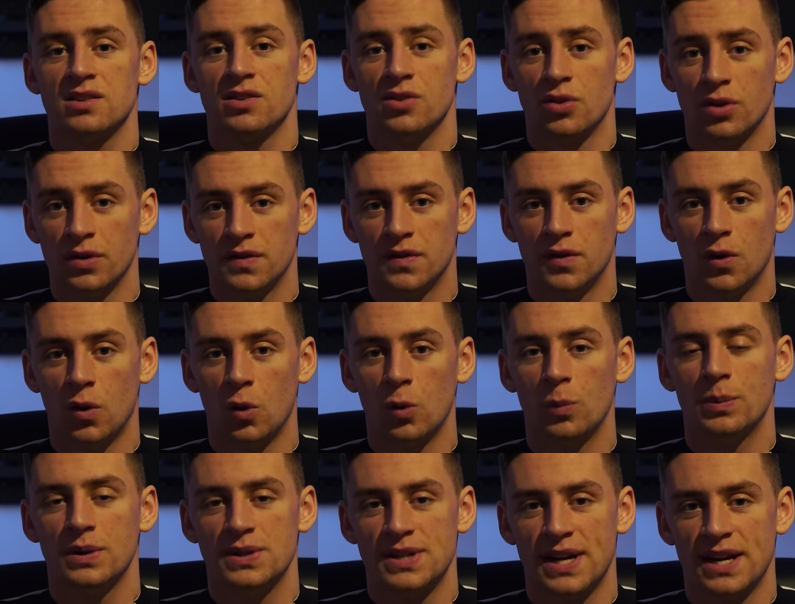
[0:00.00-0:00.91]
your full
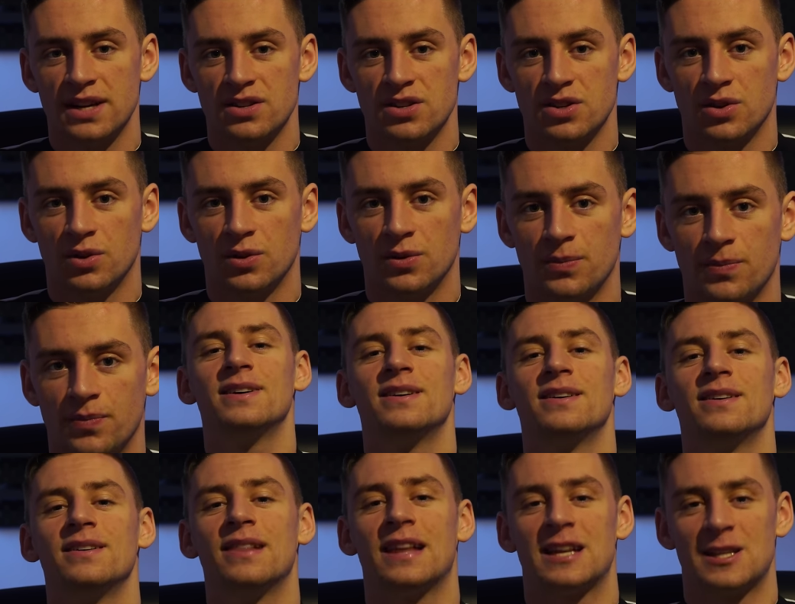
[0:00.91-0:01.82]
potential.
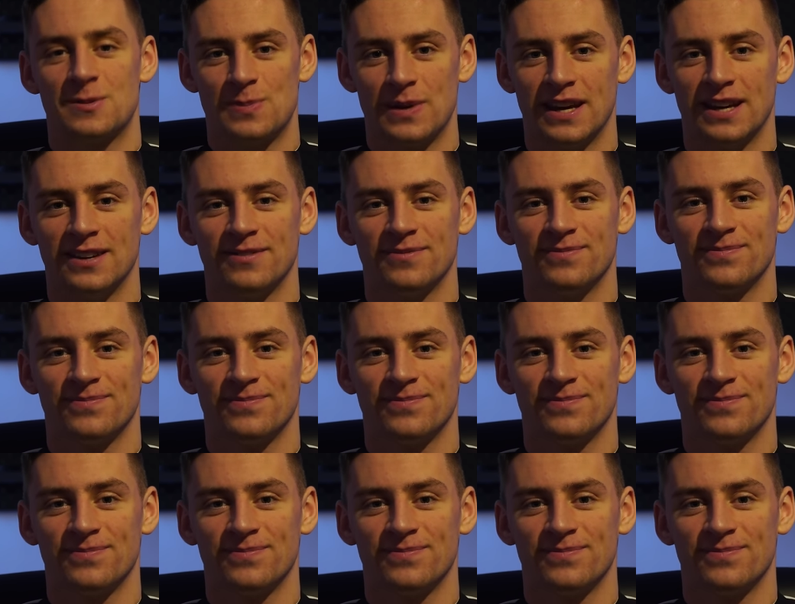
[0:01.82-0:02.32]
Let's begin.